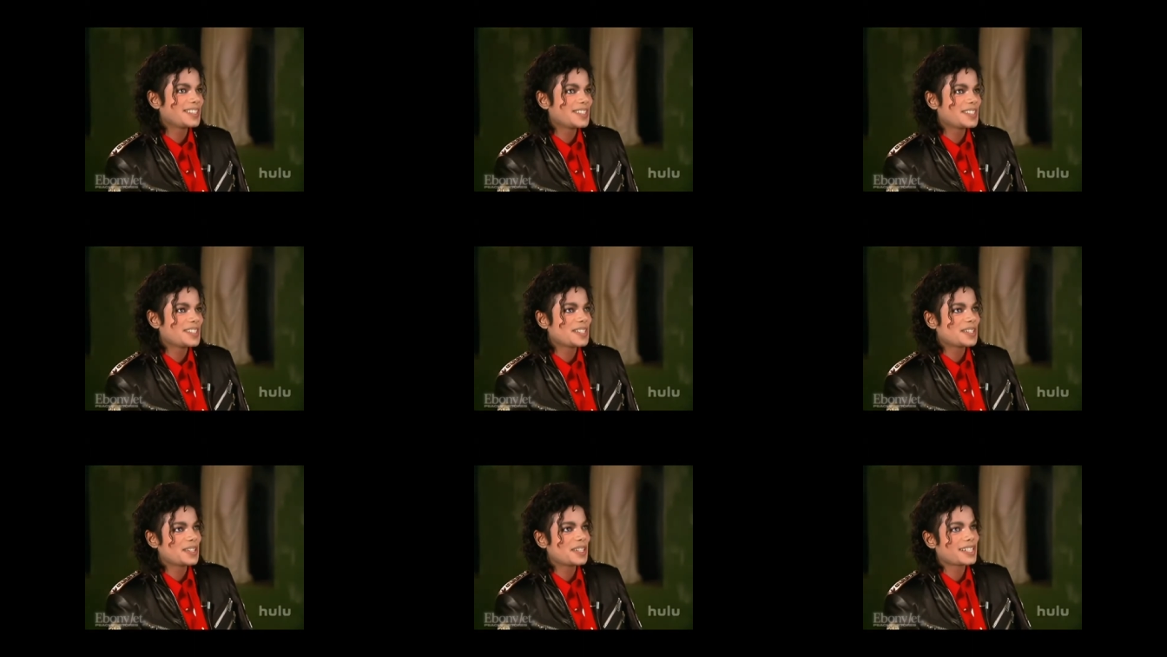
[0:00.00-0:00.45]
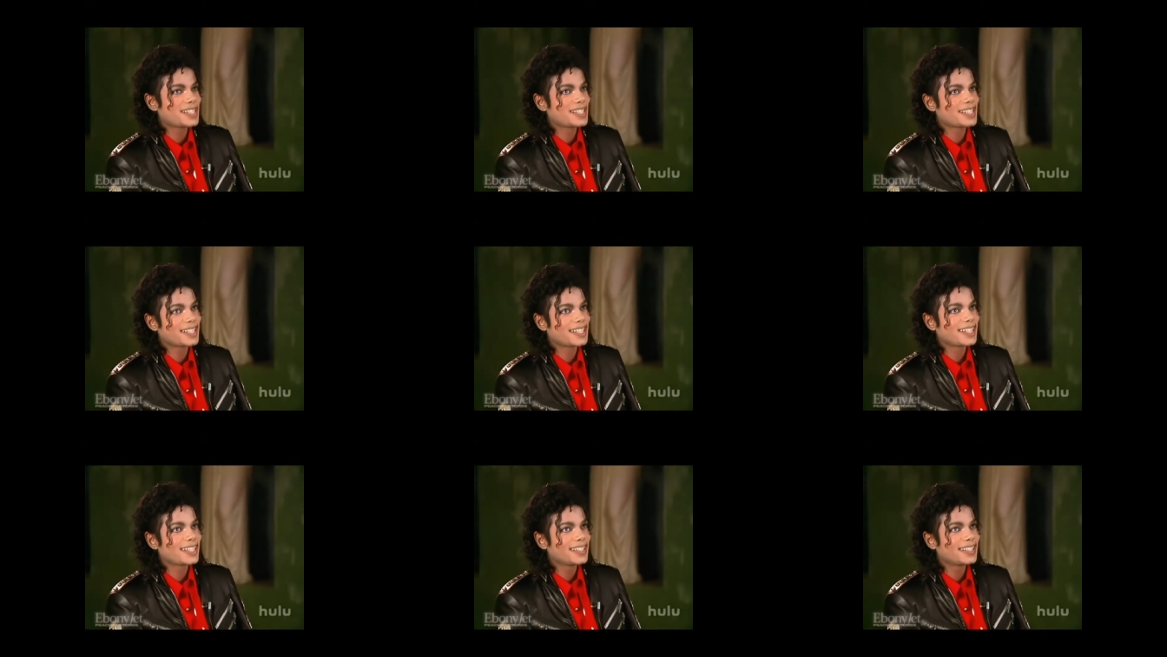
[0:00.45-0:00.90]
It's a good
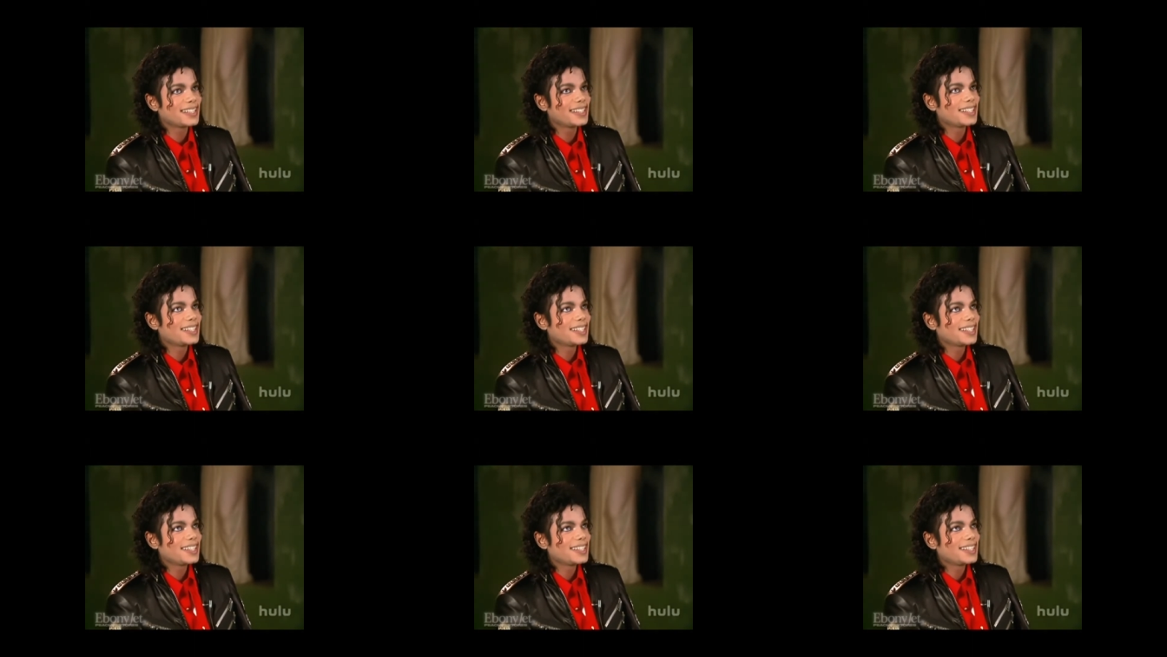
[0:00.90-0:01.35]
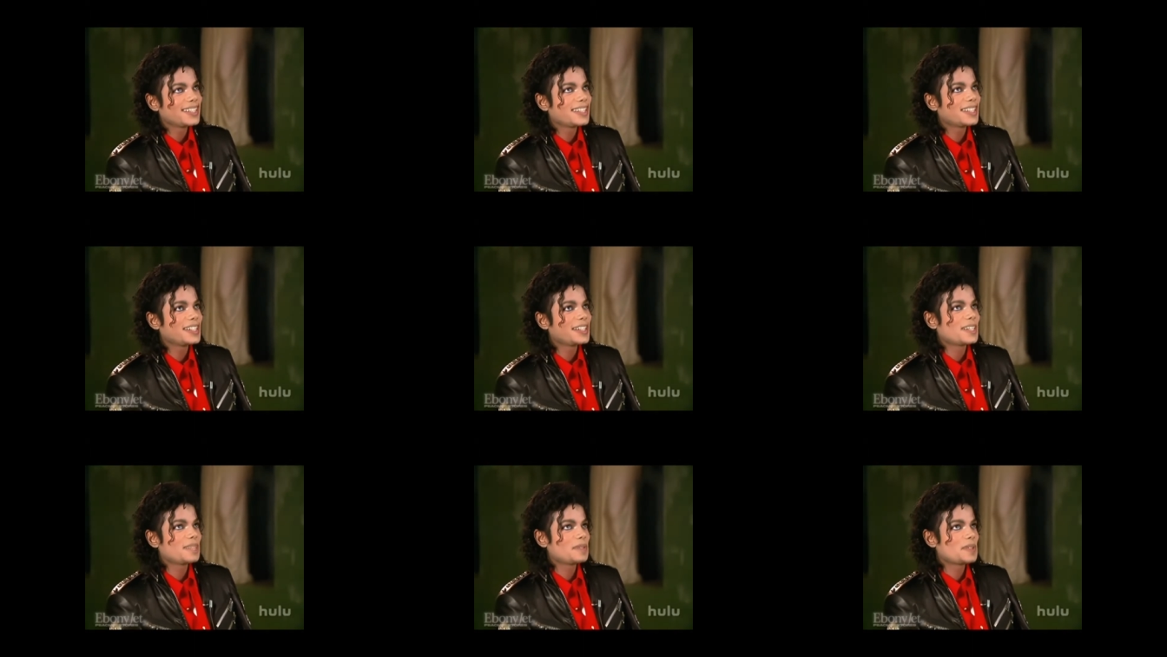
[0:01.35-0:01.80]
modesty, of course.
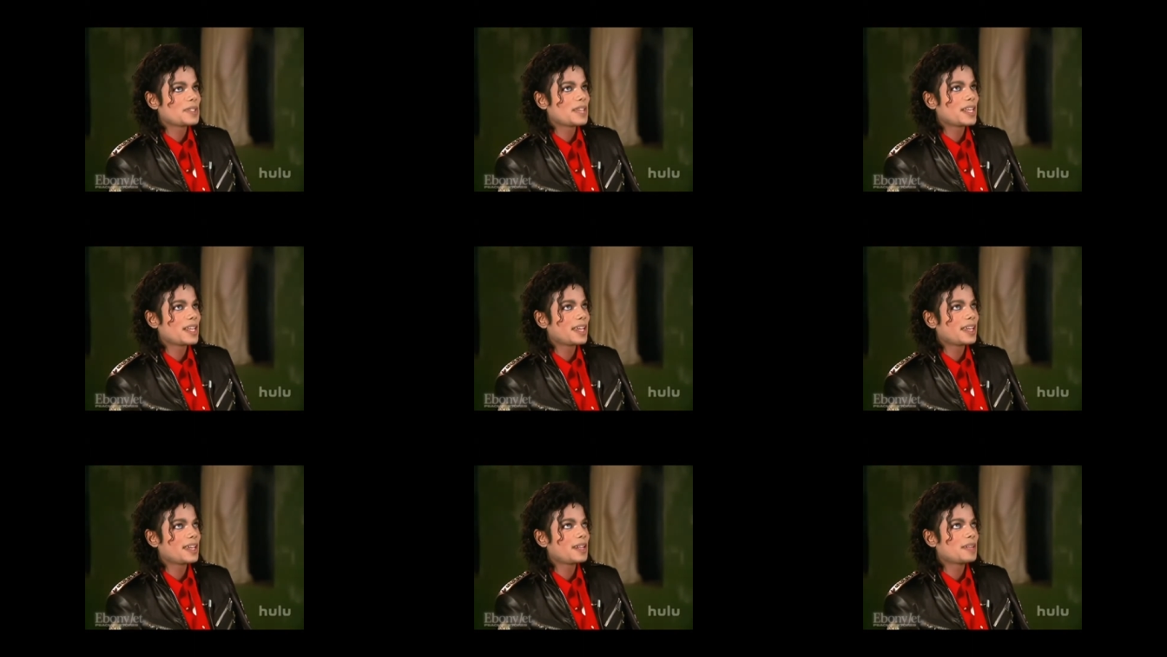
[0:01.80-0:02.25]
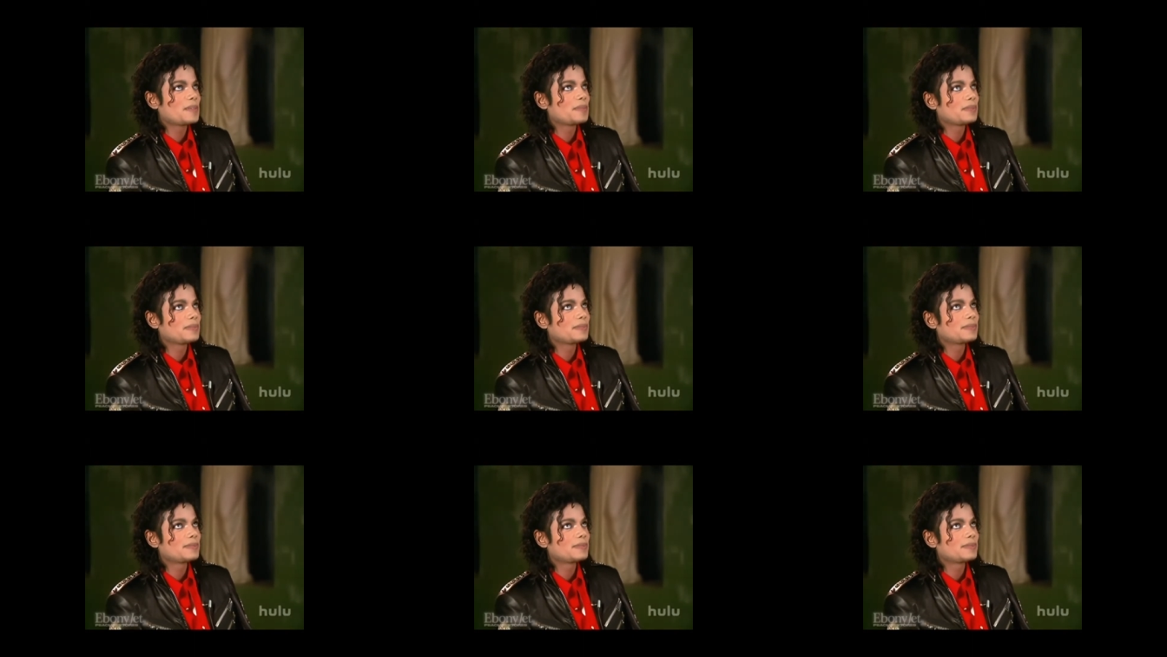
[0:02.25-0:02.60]
Yeah, I'm saying, um,